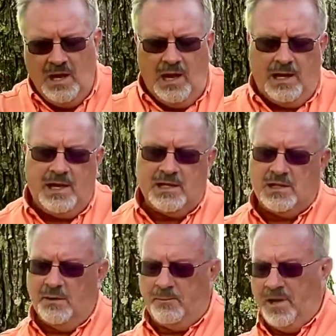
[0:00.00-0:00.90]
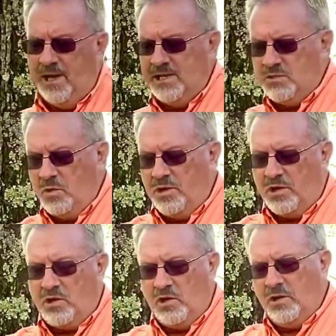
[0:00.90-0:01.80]
I get to a place where the,
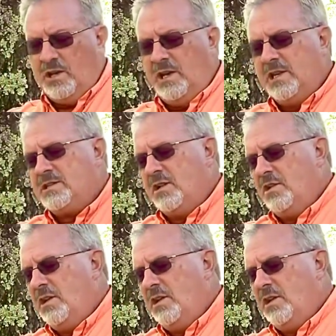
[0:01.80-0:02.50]
it's, a,